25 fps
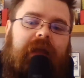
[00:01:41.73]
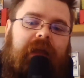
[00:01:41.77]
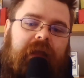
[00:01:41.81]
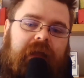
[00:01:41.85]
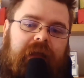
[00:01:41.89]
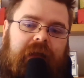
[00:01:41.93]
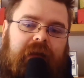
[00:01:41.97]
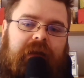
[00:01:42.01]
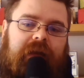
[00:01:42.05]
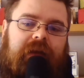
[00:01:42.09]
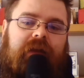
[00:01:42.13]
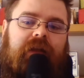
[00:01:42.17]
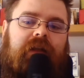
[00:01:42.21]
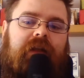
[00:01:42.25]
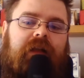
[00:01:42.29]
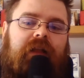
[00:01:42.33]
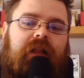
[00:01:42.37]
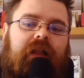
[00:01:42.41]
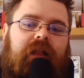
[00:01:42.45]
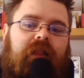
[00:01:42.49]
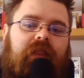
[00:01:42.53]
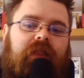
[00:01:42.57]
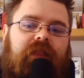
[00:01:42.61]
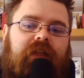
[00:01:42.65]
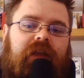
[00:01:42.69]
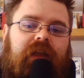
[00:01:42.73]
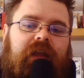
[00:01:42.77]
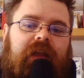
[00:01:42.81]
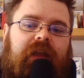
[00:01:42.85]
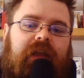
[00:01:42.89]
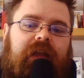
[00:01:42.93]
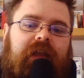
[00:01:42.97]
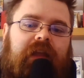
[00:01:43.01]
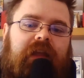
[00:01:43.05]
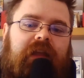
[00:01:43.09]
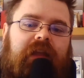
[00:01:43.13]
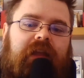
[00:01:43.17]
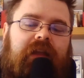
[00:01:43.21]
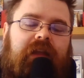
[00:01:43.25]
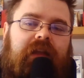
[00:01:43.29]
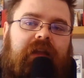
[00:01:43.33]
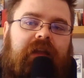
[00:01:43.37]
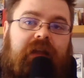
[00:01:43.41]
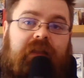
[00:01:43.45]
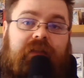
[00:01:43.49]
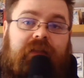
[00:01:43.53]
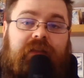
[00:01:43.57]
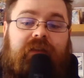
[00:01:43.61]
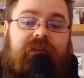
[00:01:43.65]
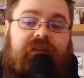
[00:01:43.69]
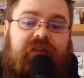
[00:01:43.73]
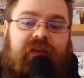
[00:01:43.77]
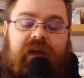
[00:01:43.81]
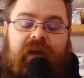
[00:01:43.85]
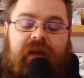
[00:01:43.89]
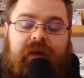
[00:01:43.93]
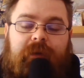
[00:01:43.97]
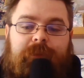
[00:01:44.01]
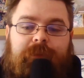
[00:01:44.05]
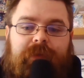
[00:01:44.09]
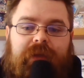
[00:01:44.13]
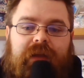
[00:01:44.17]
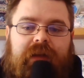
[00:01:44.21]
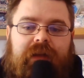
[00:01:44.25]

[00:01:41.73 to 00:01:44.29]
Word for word: in the in this set.